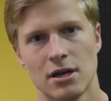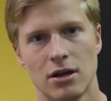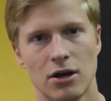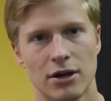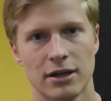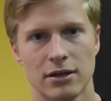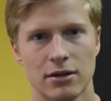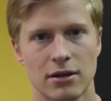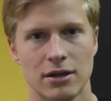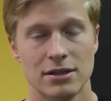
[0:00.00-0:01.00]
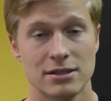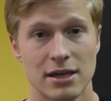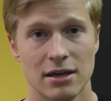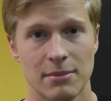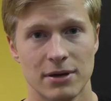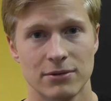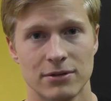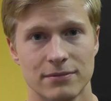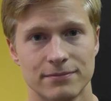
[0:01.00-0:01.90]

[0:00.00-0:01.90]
learning an insane amount.